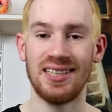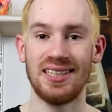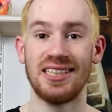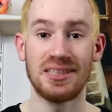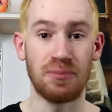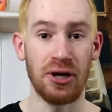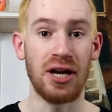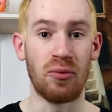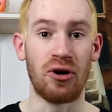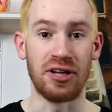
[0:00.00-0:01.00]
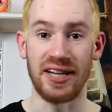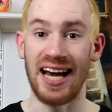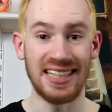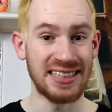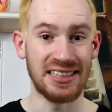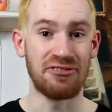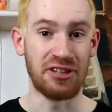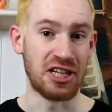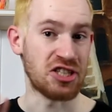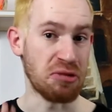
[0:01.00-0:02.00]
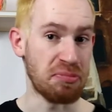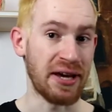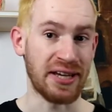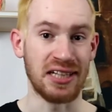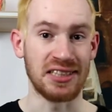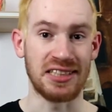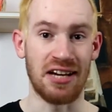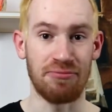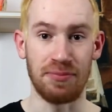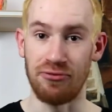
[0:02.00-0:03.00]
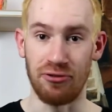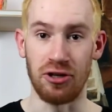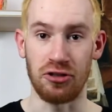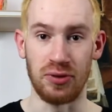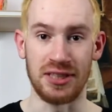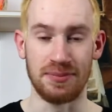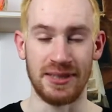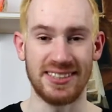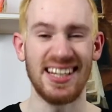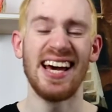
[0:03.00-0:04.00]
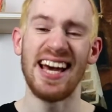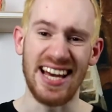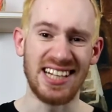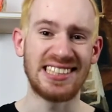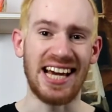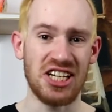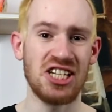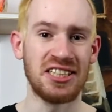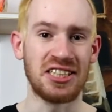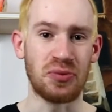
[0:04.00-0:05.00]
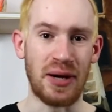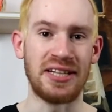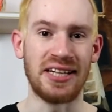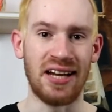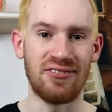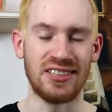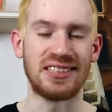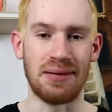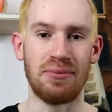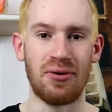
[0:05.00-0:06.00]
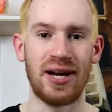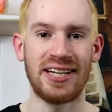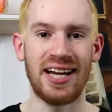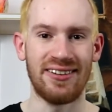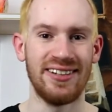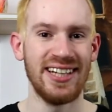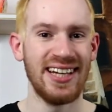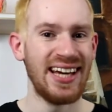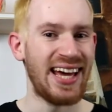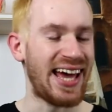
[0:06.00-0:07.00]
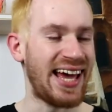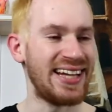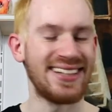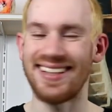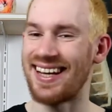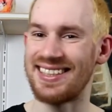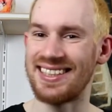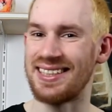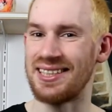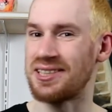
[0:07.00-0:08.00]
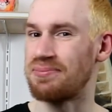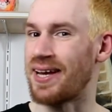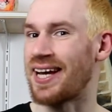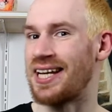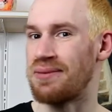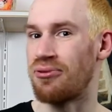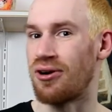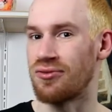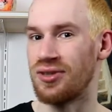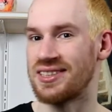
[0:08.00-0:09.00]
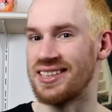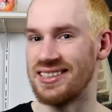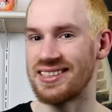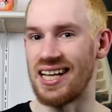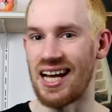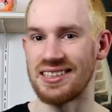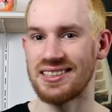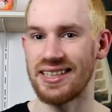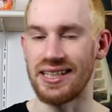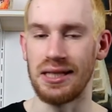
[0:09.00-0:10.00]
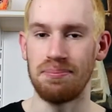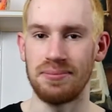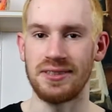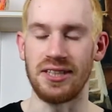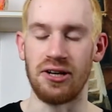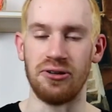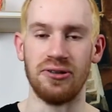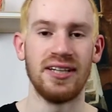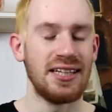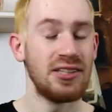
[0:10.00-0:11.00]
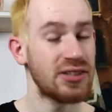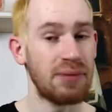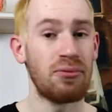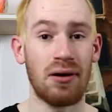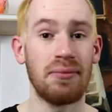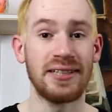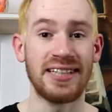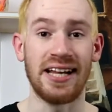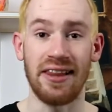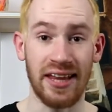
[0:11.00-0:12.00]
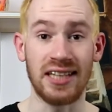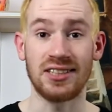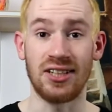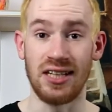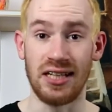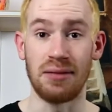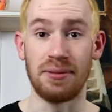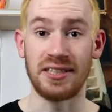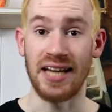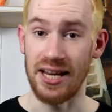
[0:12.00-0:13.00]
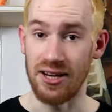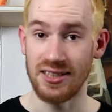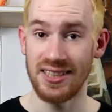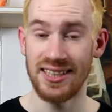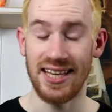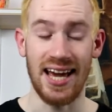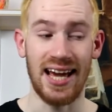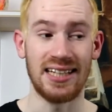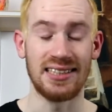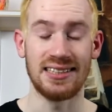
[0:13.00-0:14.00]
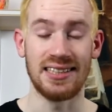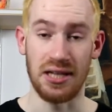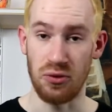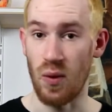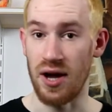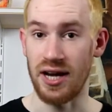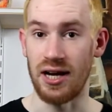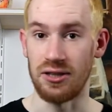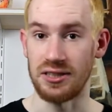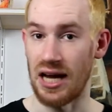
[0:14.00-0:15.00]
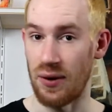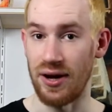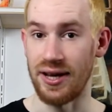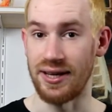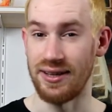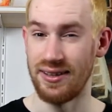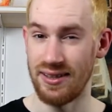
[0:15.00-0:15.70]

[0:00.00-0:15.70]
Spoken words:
Spoiler warning, I didn't finish unpacking the stuff before Christmas. It is actually the 29th of December right now, and I didn't make any progress since the last clip, so you can probably tell things got a little bit chaotic and didn't work out how I